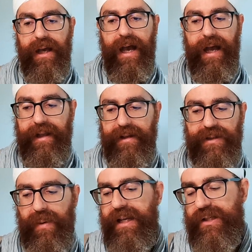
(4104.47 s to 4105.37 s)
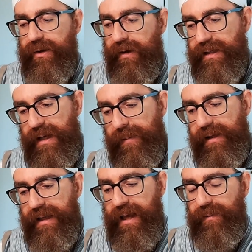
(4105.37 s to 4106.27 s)
And there's many stories
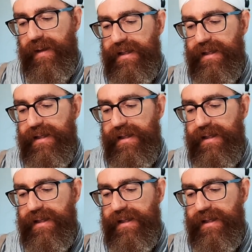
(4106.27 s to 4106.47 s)
about him.